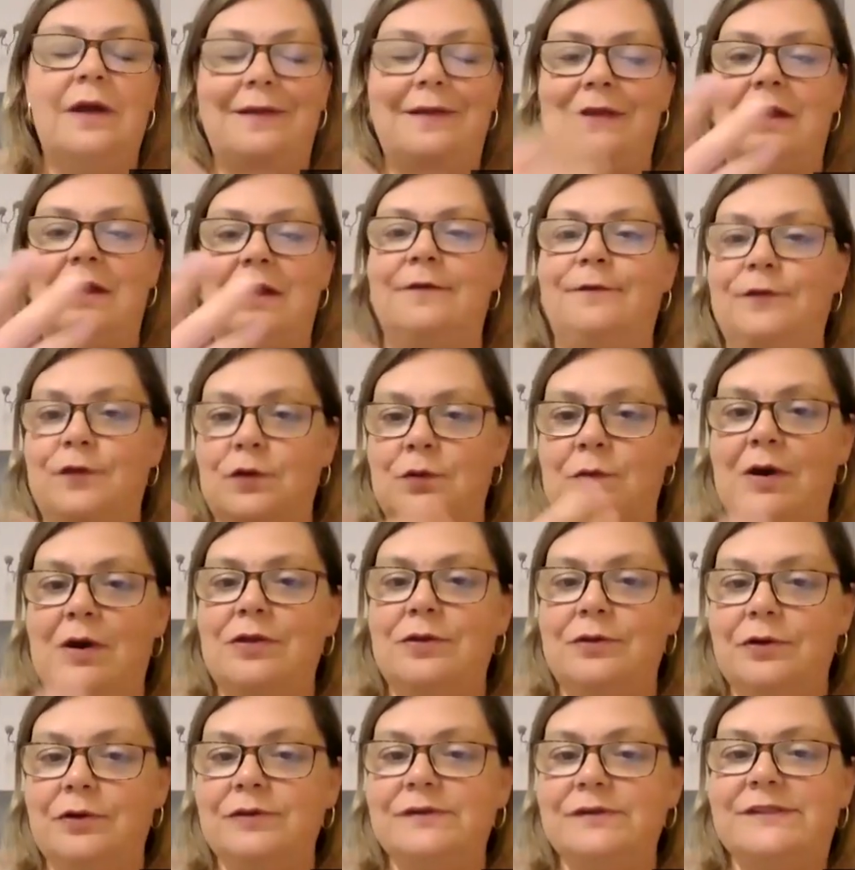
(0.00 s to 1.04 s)
and then a few
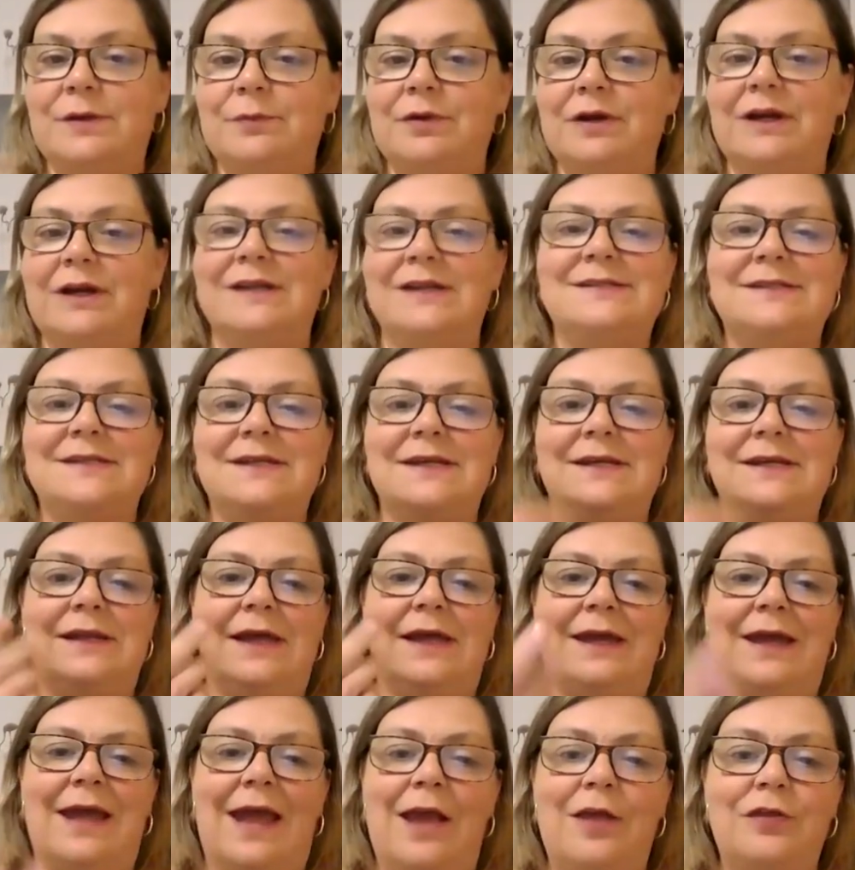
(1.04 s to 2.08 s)
other notes that we're going to see,
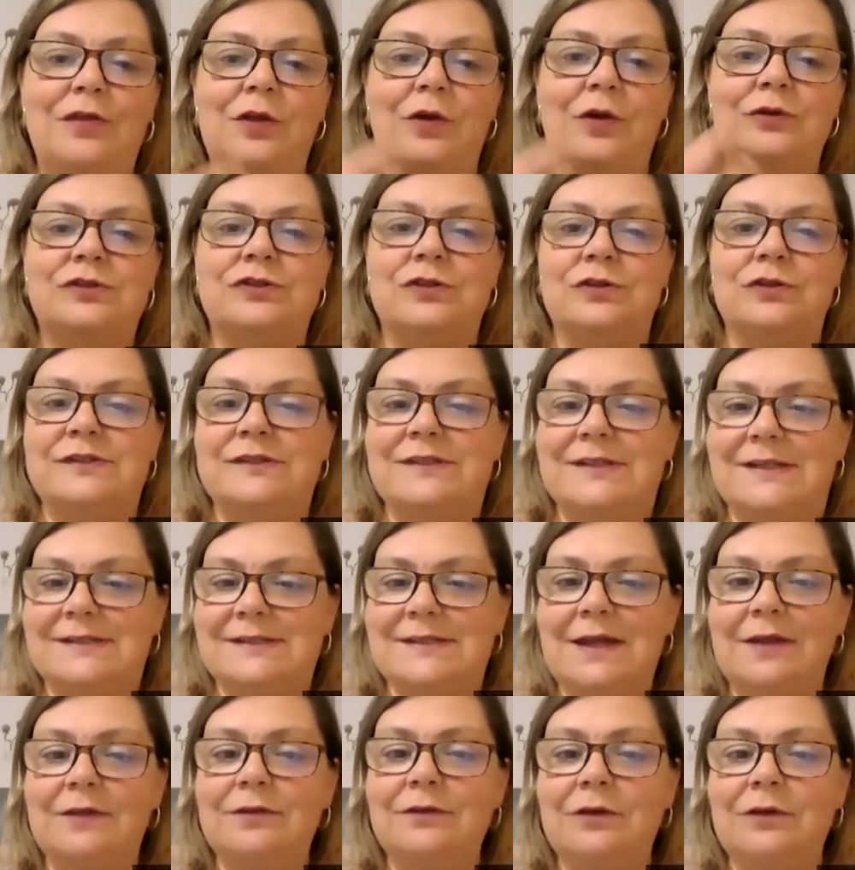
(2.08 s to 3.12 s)
like eighth notes or
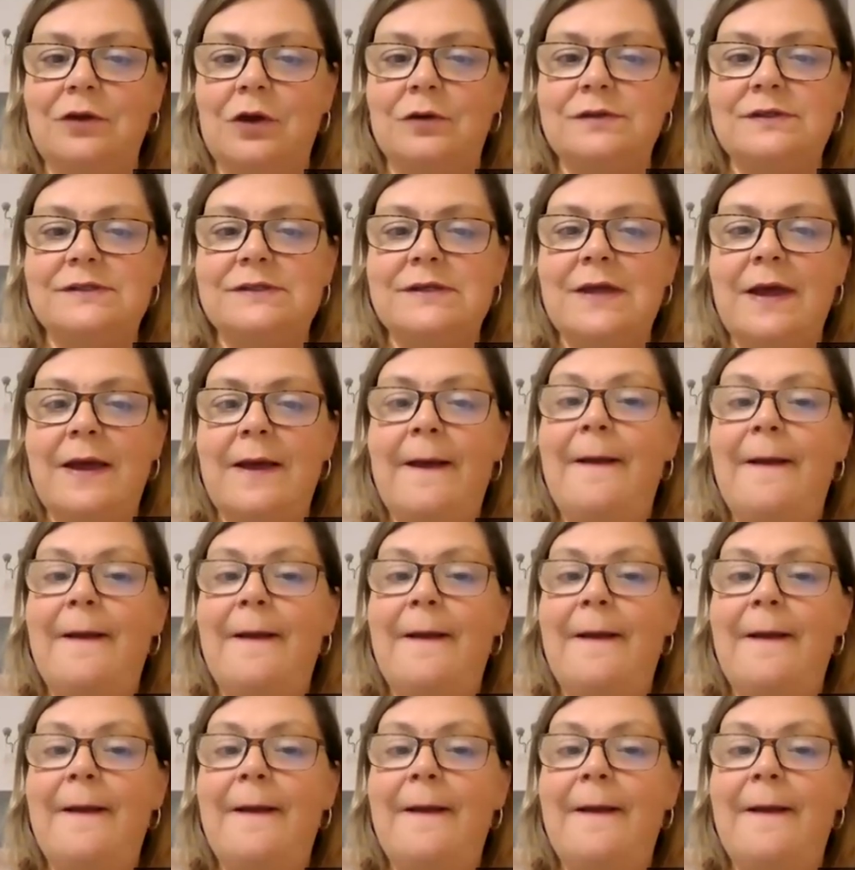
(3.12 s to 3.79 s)
16th notes.